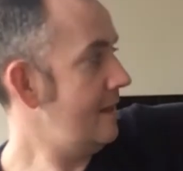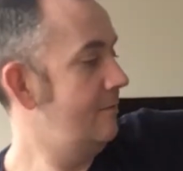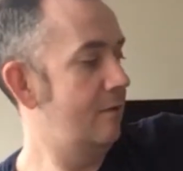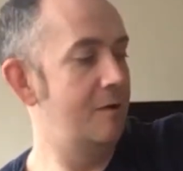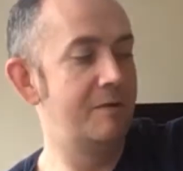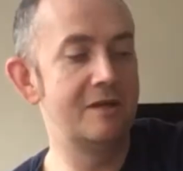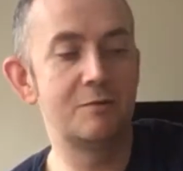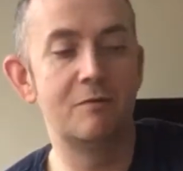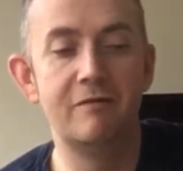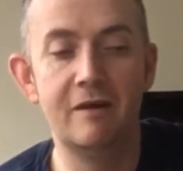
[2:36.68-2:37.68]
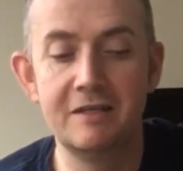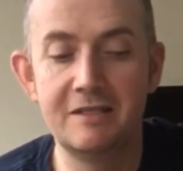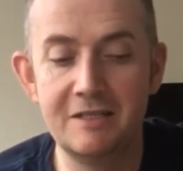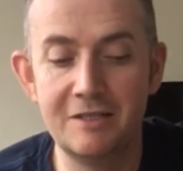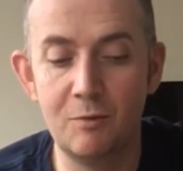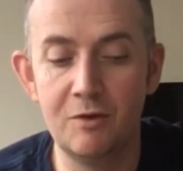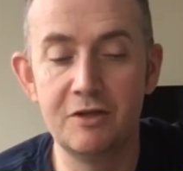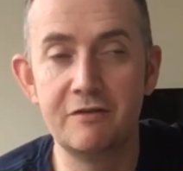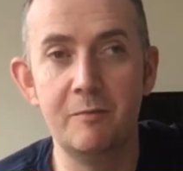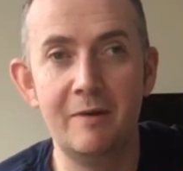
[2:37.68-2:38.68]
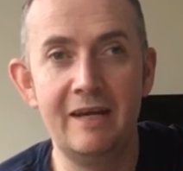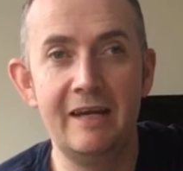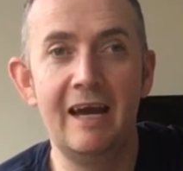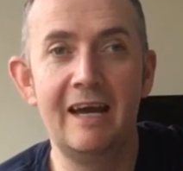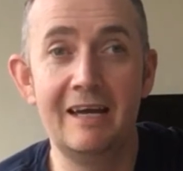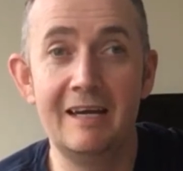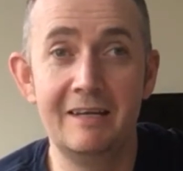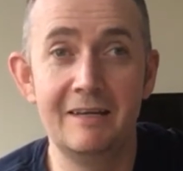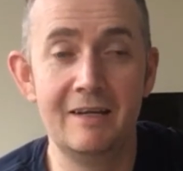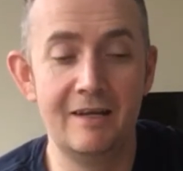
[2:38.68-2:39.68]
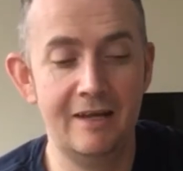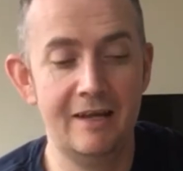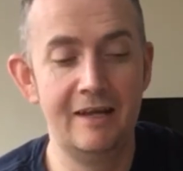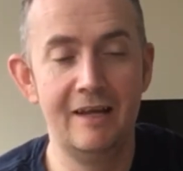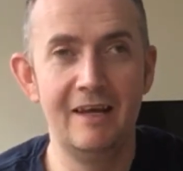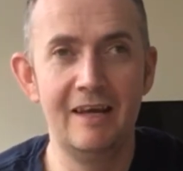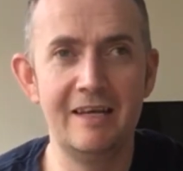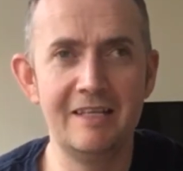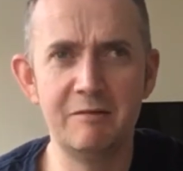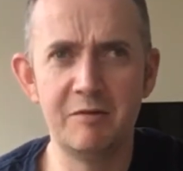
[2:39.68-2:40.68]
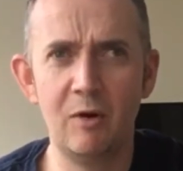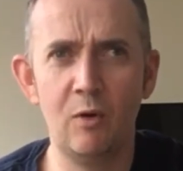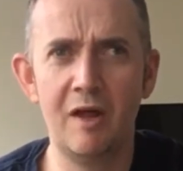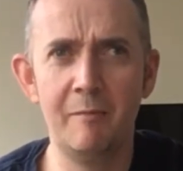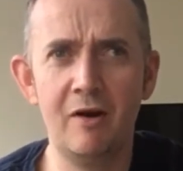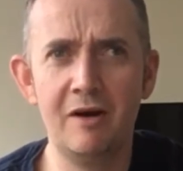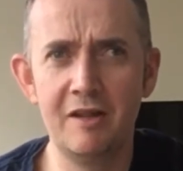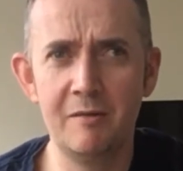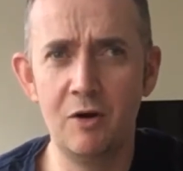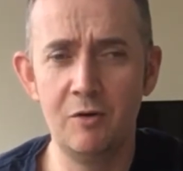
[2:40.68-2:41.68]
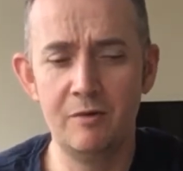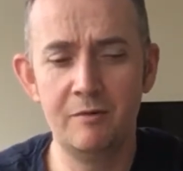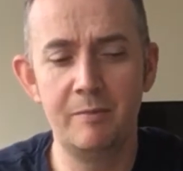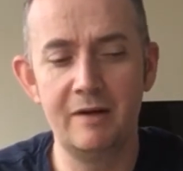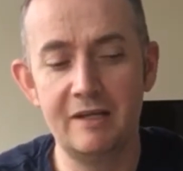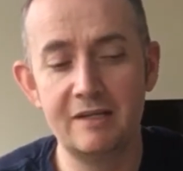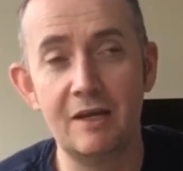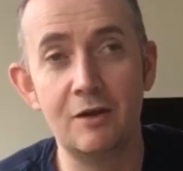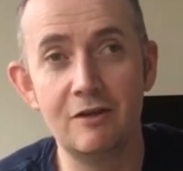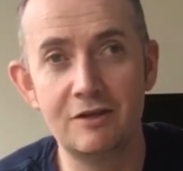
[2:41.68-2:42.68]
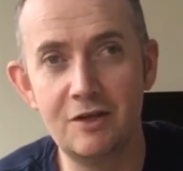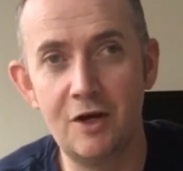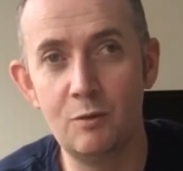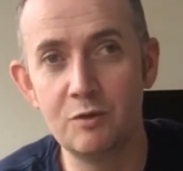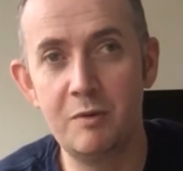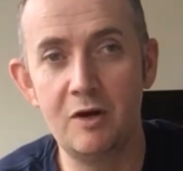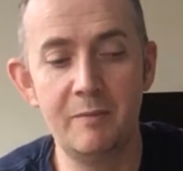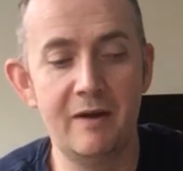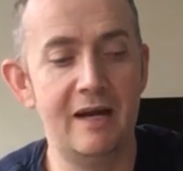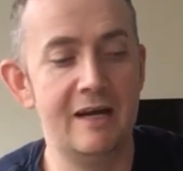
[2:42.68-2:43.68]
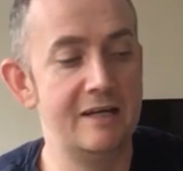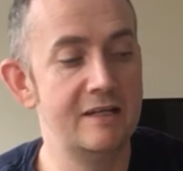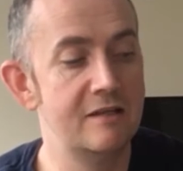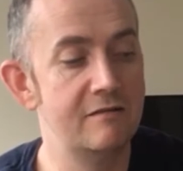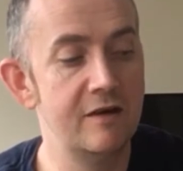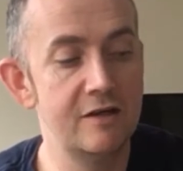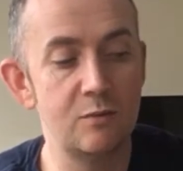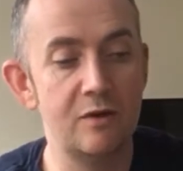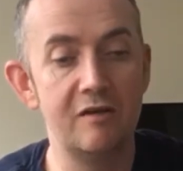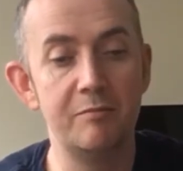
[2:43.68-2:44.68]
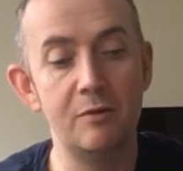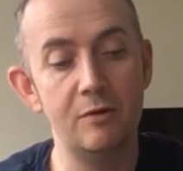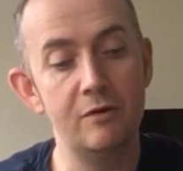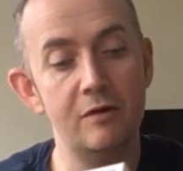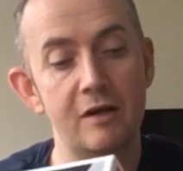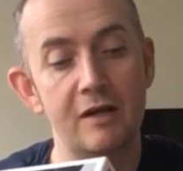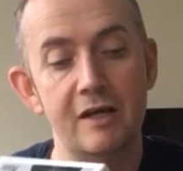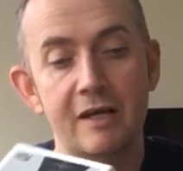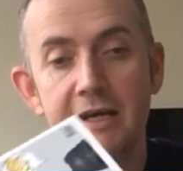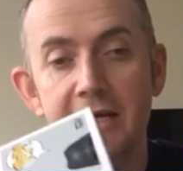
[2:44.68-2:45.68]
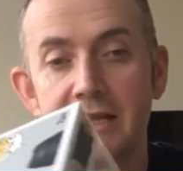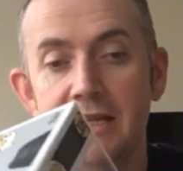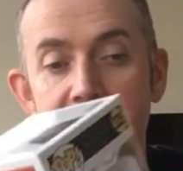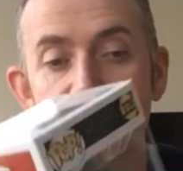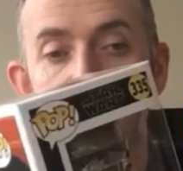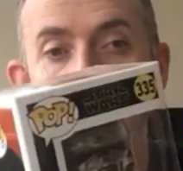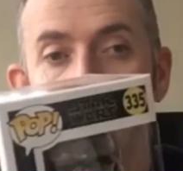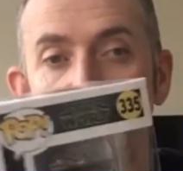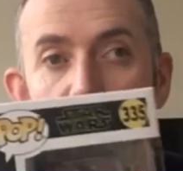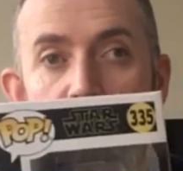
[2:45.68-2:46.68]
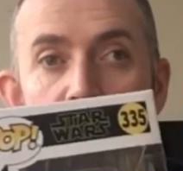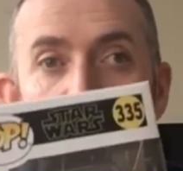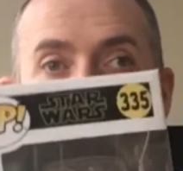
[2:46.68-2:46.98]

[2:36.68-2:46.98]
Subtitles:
I'll open this one first. This is the one that's for me, and it seems to be all I'm buying at the moment, but it's another Star Wars pop, and it's the first one I bought in the chrome.